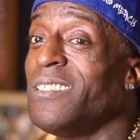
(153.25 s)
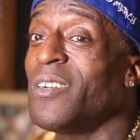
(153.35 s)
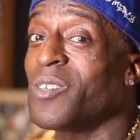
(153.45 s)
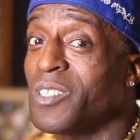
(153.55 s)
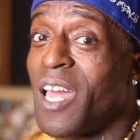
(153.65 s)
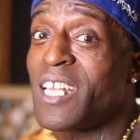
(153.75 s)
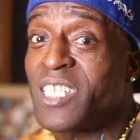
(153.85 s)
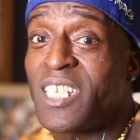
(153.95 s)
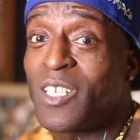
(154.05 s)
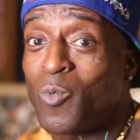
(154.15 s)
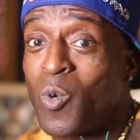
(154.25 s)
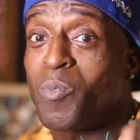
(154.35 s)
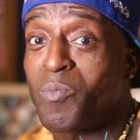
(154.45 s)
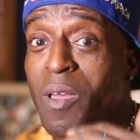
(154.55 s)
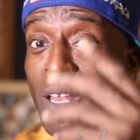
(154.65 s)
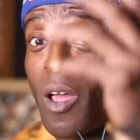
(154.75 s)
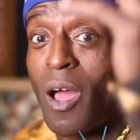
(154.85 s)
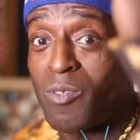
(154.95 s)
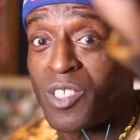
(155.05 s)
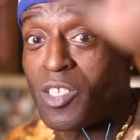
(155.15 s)
You know, because I still get whoopings back
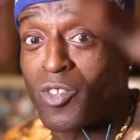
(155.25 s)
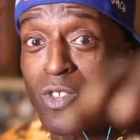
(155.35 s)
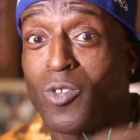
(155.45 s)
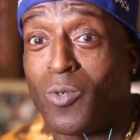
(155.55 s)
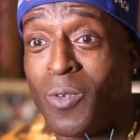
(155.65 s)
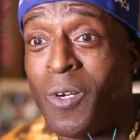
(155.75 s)
now. I was still in school.